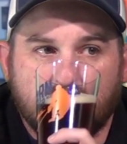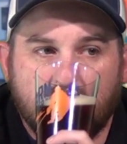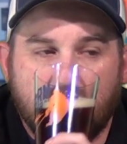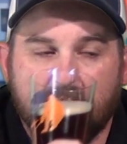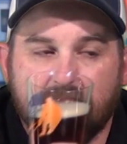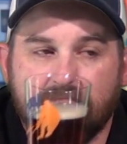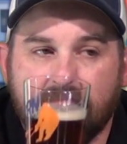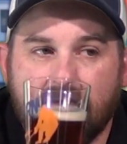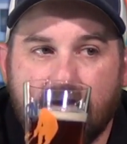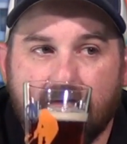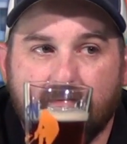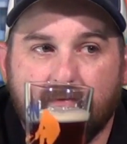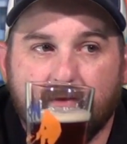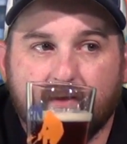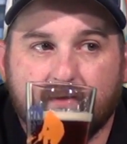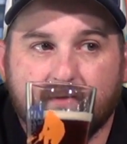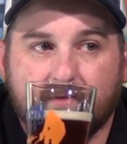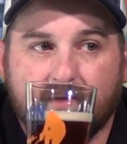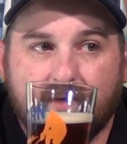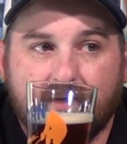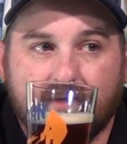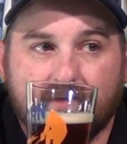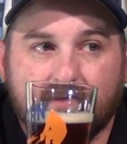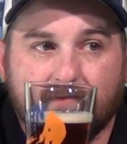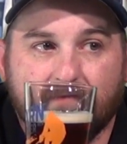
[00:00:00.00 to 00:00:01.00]
And maybe there's
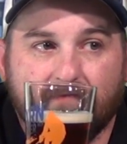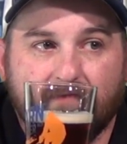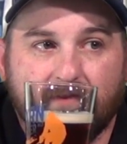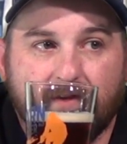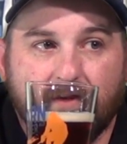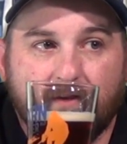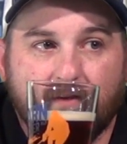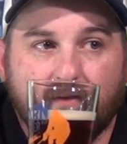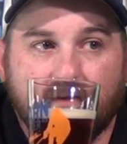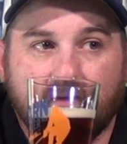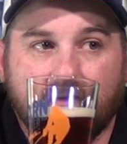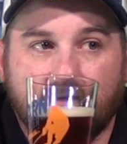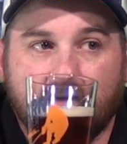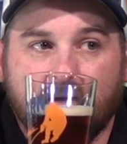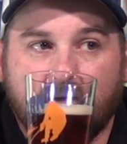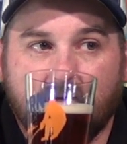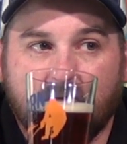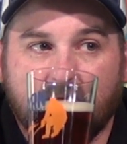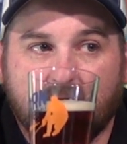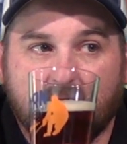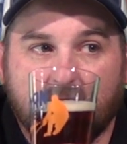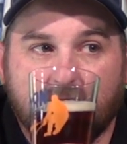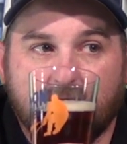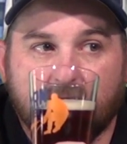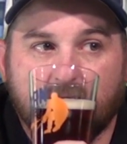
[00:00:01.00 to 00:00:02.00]
a hint of vanilla in
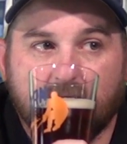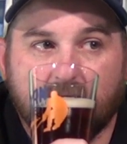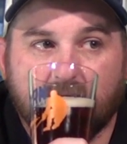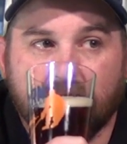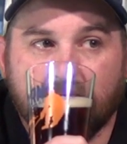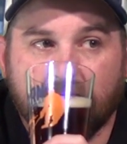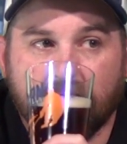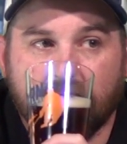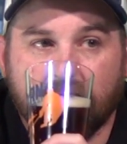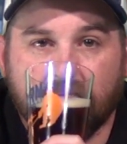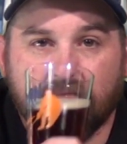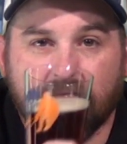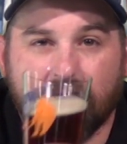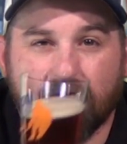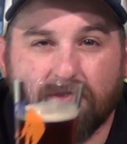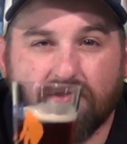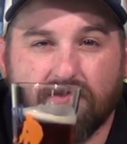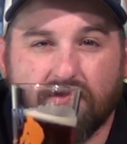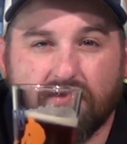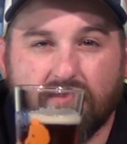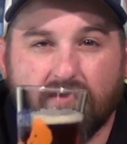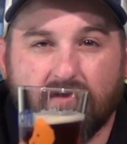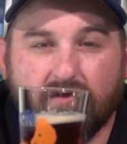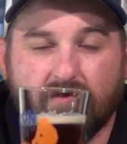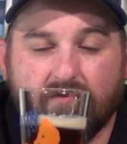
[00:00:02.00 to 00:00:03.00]
there. Just
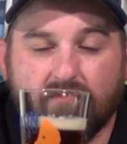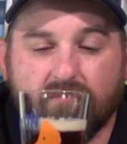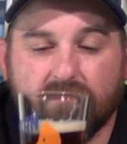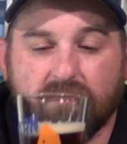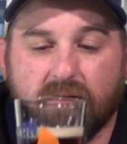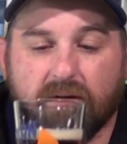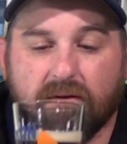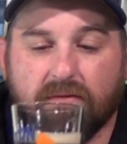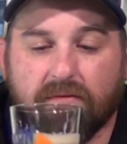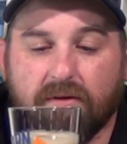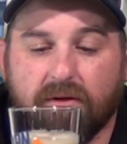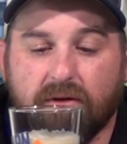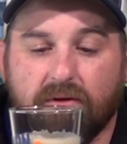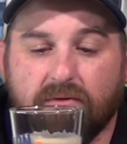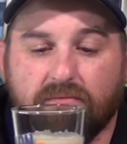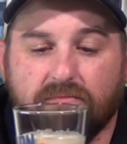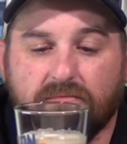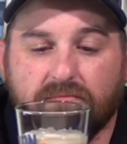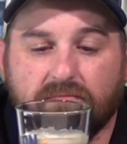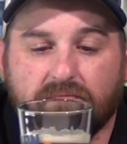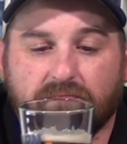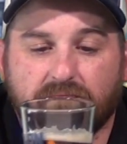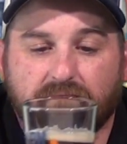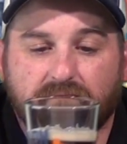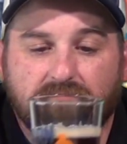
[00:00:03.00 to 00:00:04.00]
on the nose, I don't know.
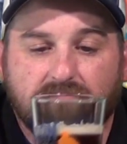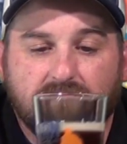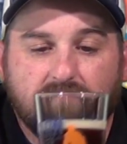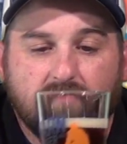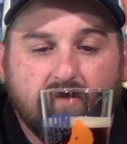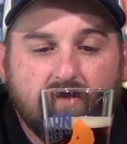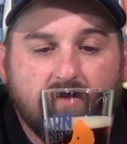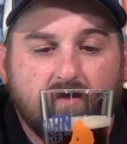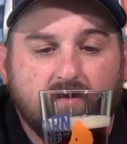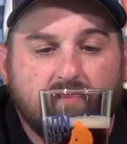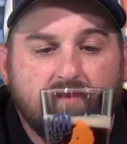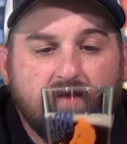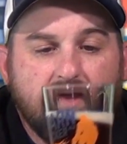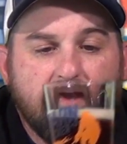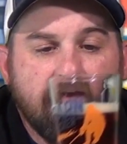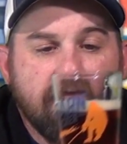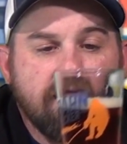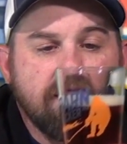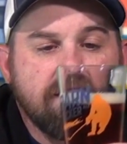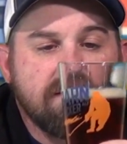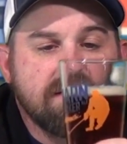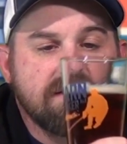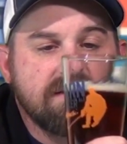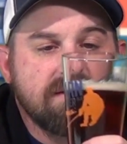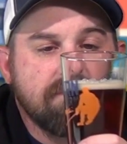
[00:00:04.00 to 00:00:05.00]
The
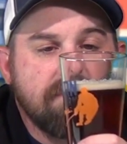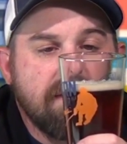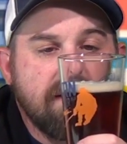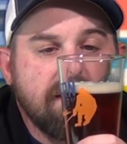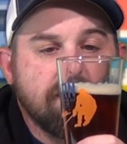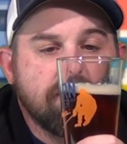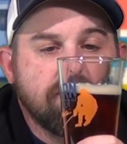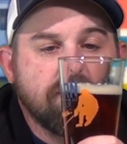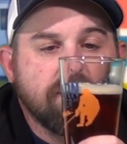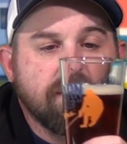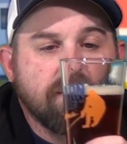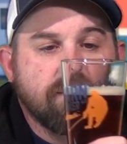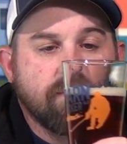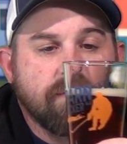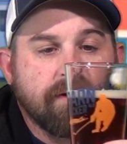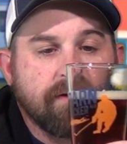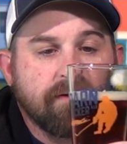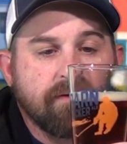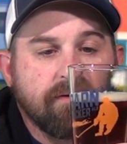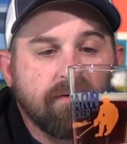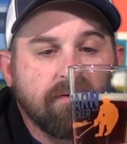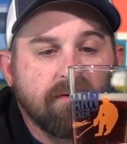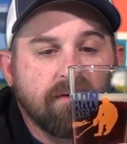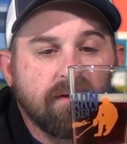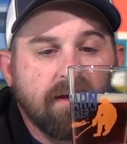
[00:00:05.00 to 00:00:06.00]
head dissipated pretty
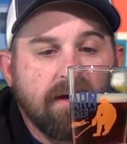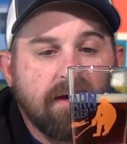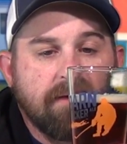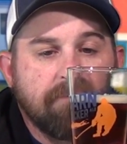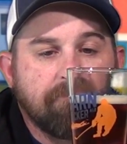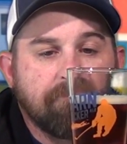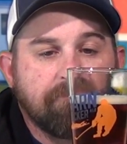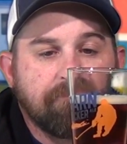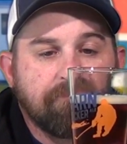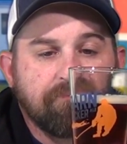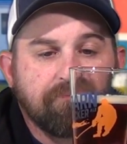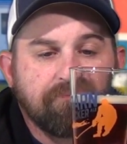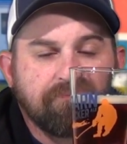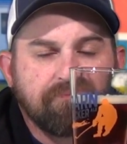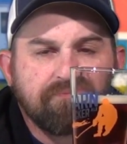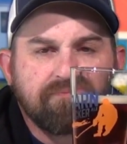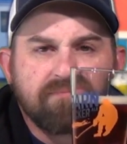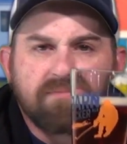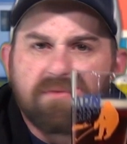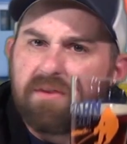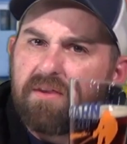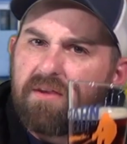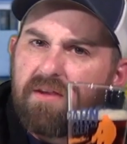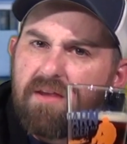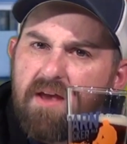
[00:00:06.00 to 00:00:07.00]
quickly, look at that.
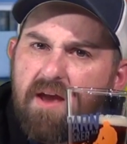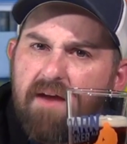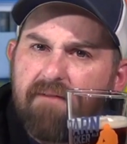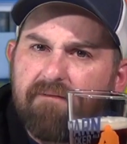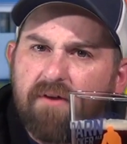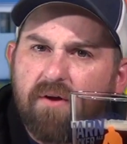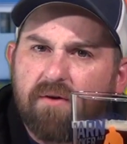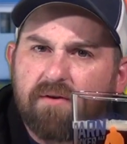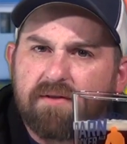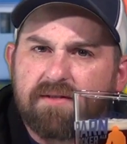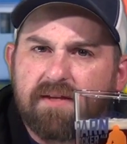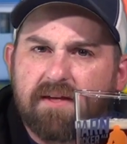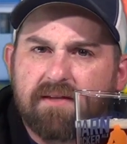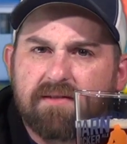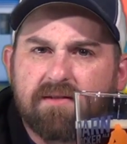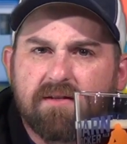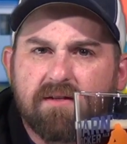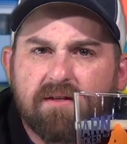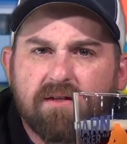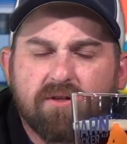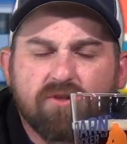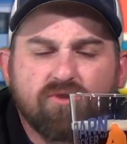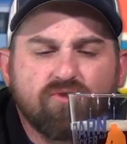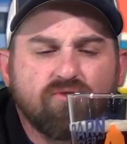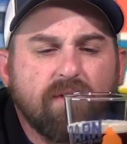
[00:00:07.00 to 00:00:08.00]
I've noticed that's
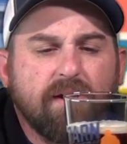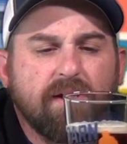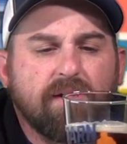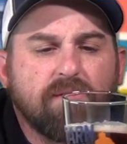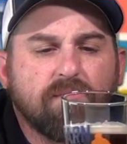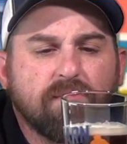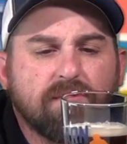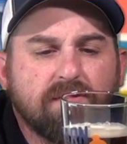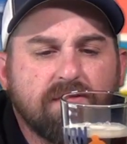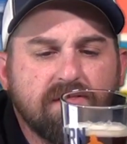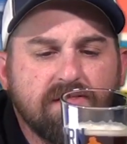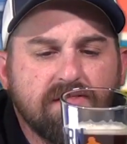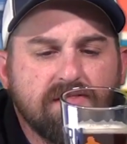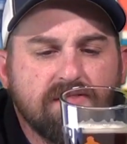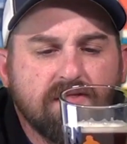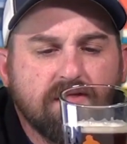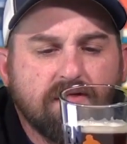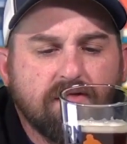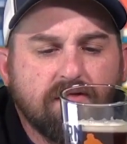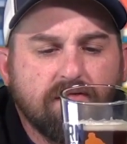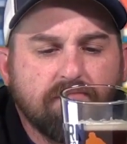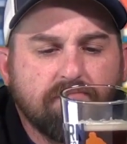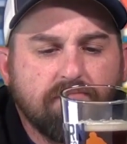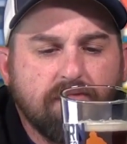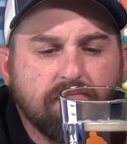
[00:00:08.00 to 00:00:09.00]
a trend with these
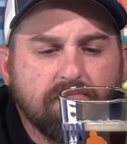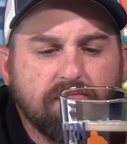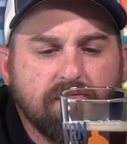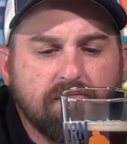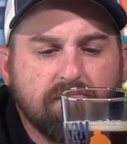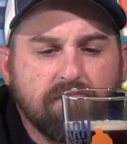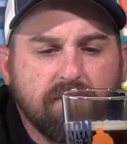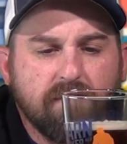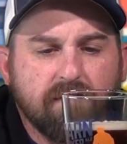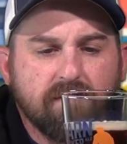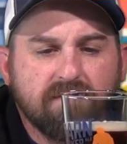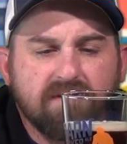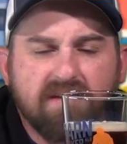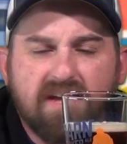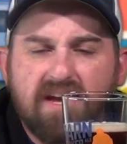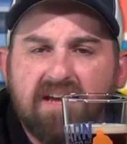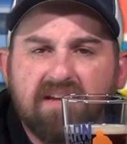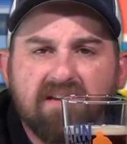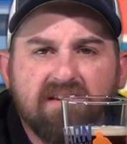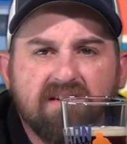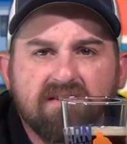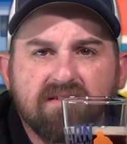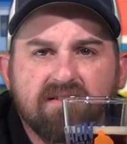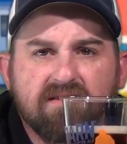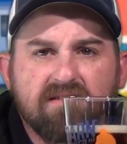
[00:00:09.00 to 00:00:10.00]
pumpkin beers. The
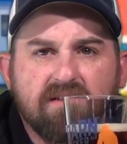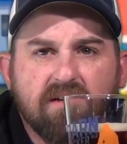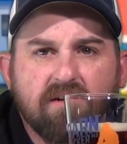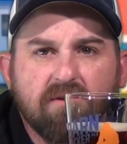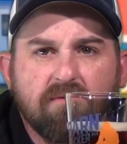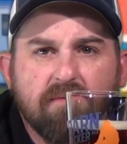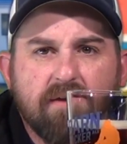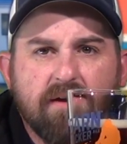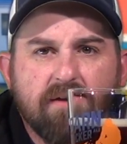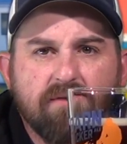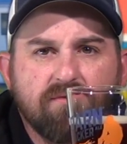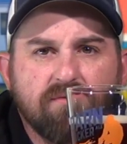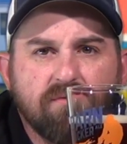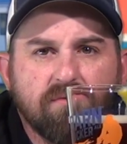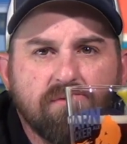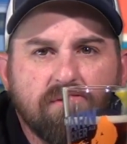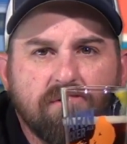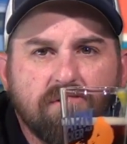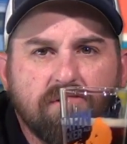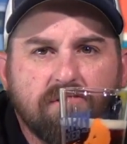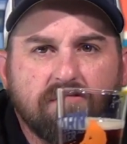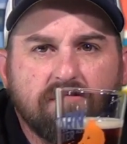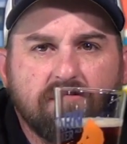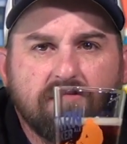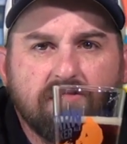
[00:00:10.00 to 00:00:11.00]
head doesn't stick around too
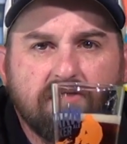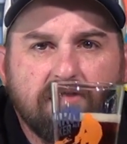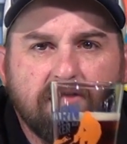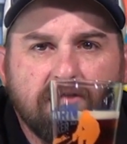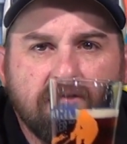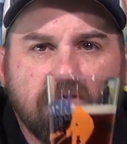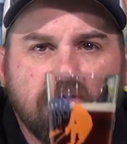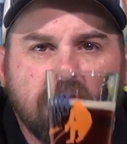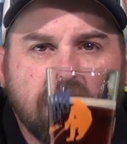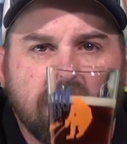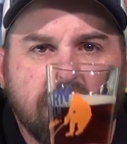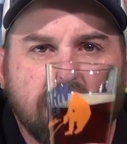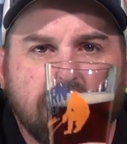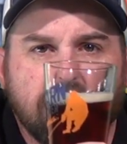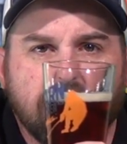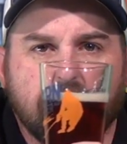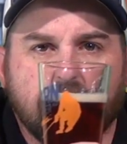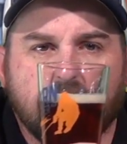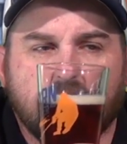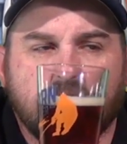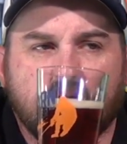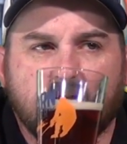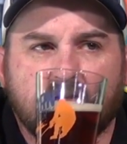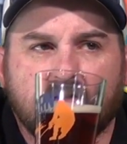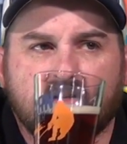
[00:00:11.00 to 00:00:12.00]
long.
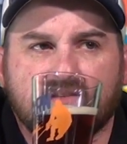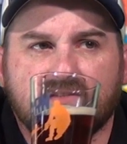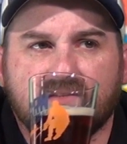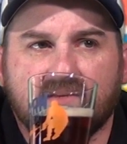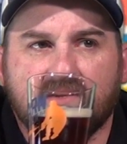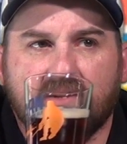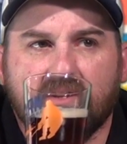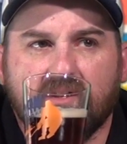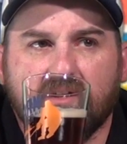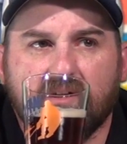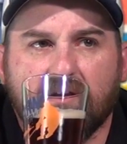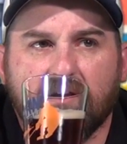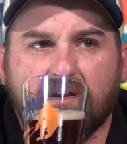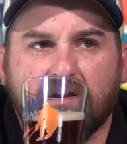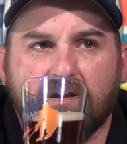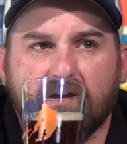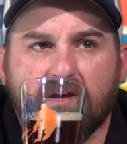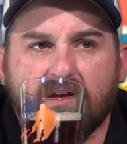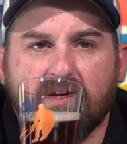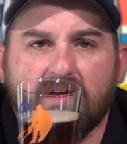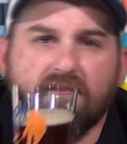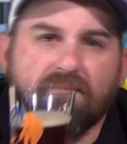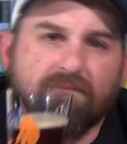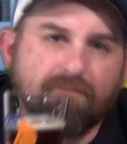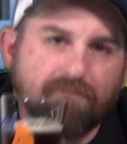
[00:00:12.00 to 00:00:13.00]
It doesn't
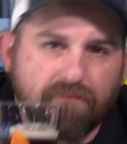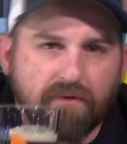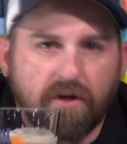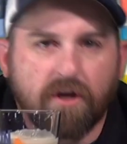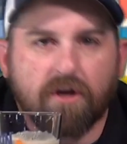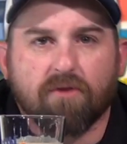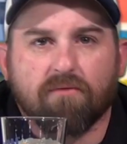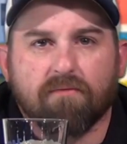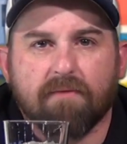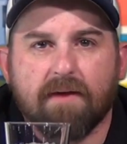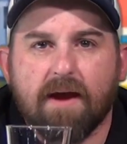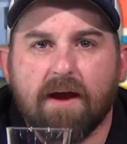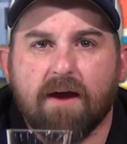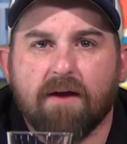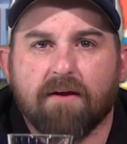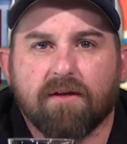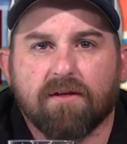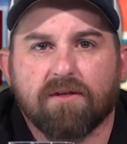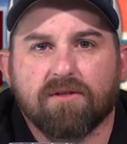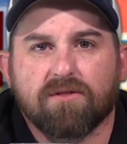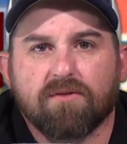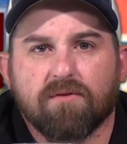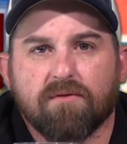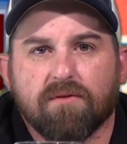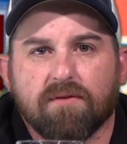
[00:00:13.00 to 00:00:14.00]
buck around,
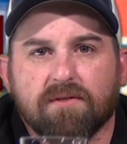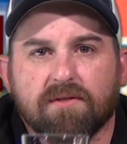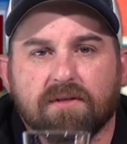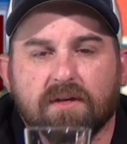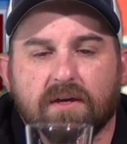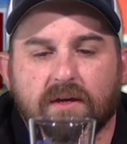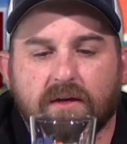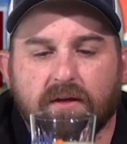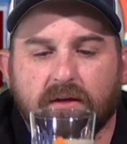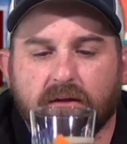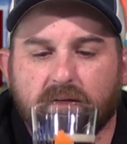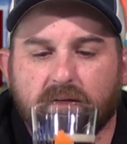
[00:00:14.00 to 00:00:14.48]
as so to say.